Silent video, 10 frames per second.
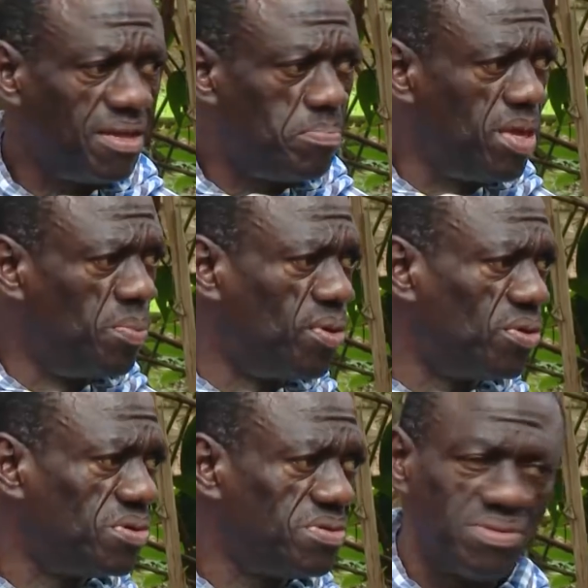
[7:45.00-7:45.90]
people,
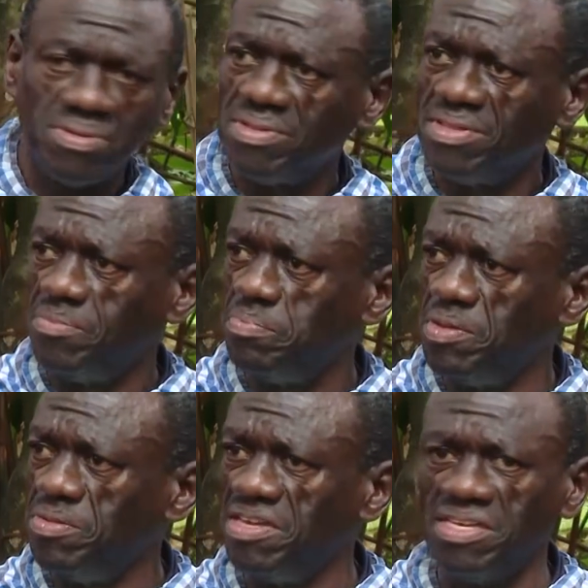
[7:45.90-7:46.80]

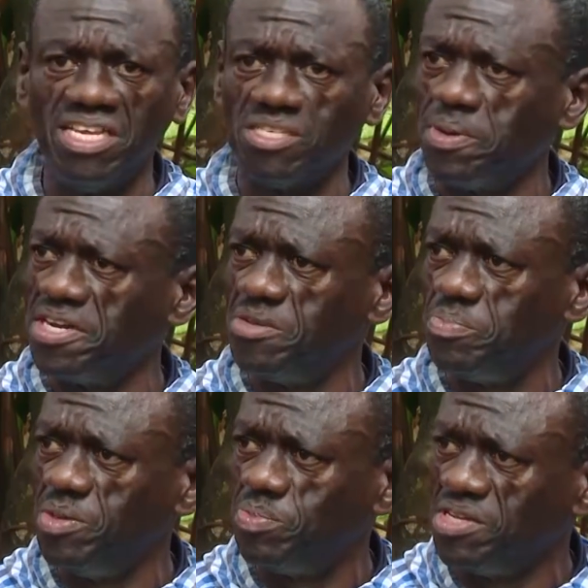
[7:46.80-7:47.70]
the desperate
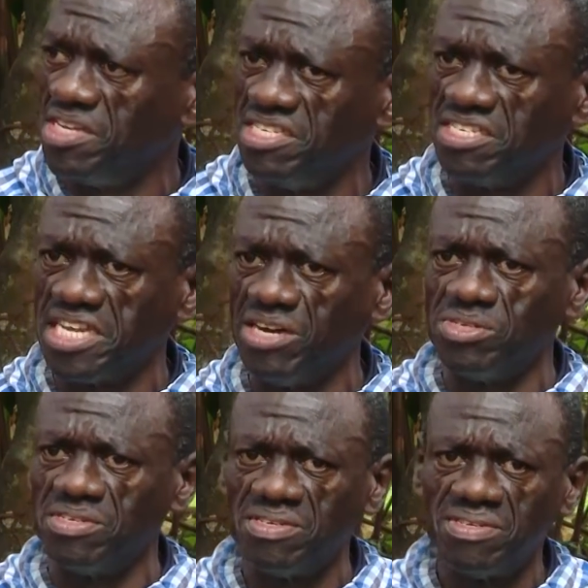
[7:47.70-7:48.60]
people in his town,
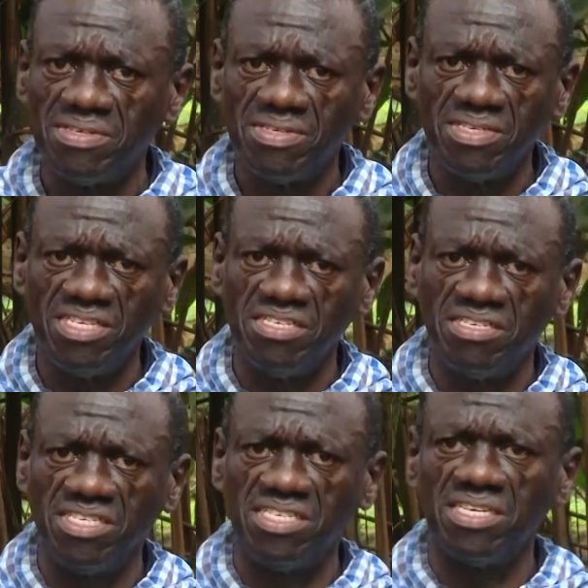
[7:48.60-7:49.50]
in his
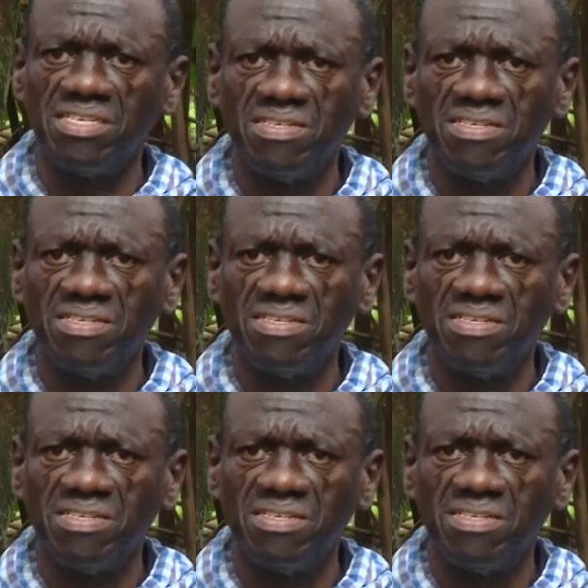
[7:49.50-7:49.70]
city.